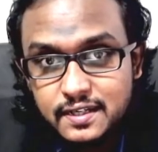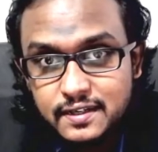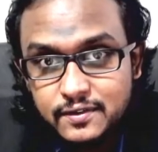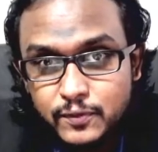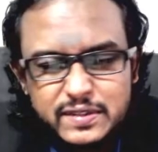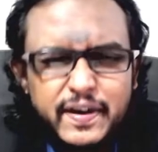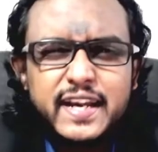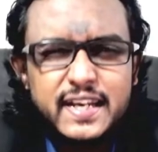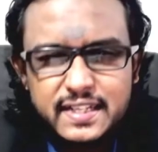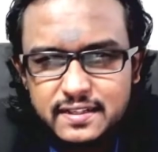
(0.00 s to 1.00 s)
with very
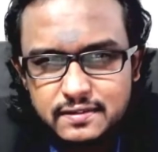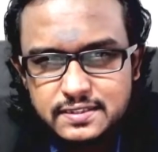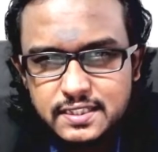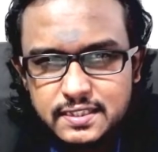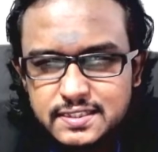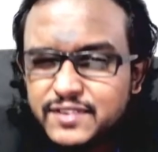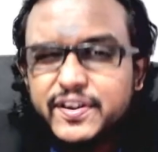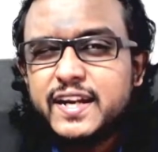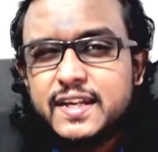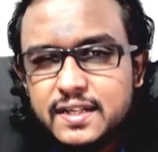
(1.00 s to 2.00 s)
little research and very
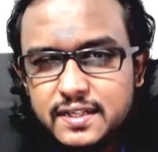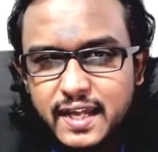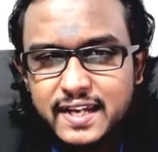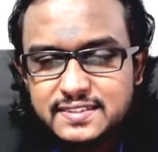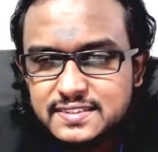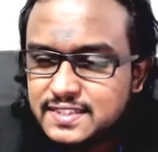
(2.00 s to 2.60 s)
little analysis,